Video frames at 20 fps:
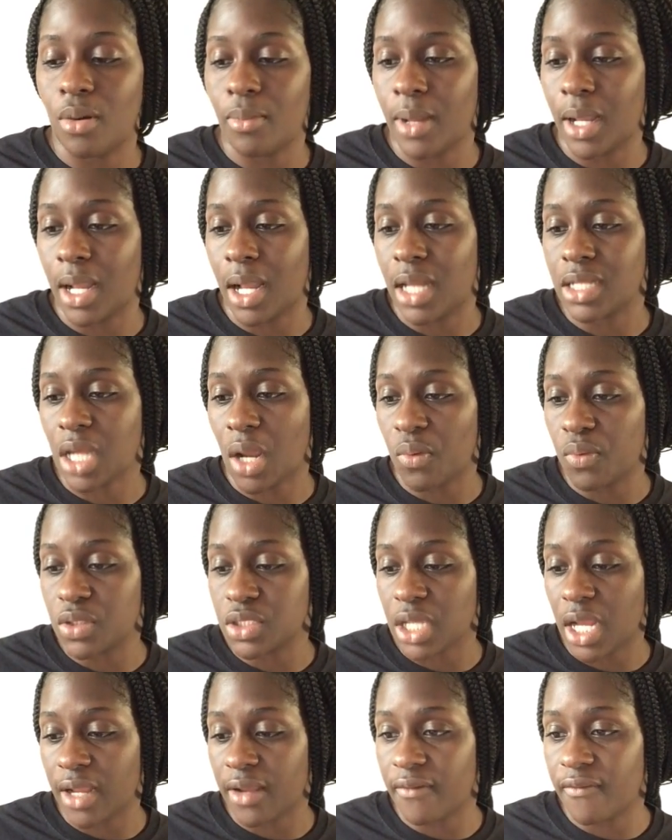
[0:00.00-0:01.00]
Oh, my gosh, I
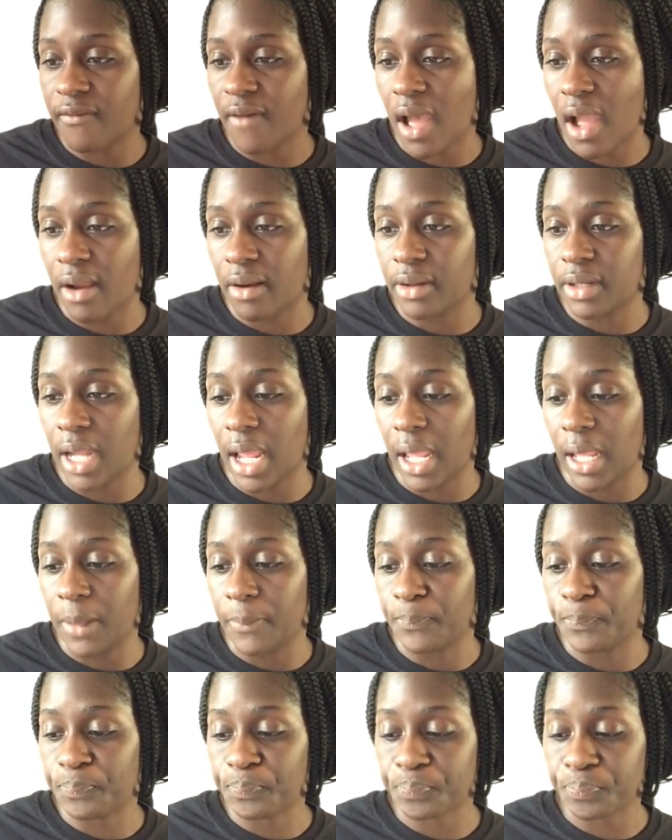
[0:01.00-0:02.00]
wish I could find her
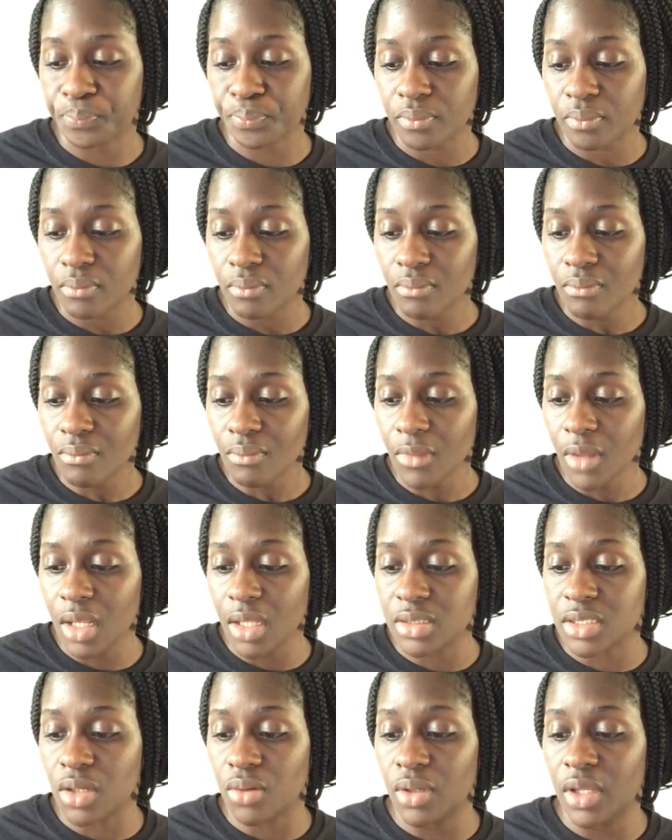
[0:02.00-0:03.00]
name.
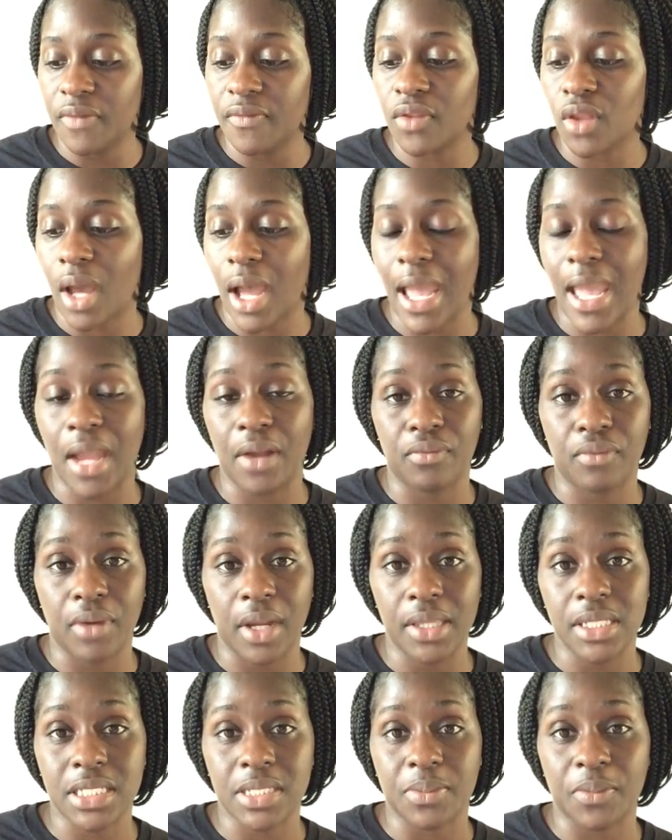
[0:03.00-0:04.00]
So even though I had
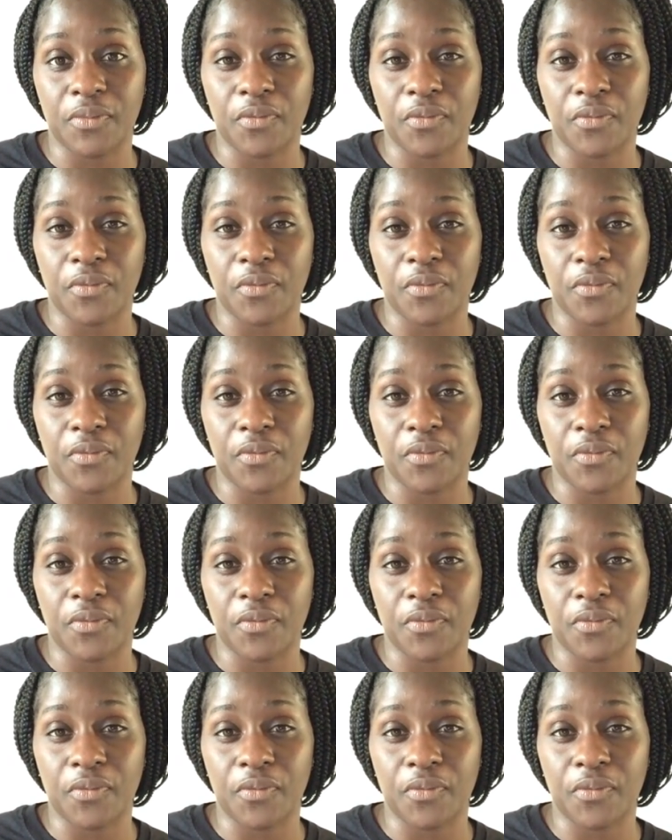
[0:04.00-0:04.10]
read this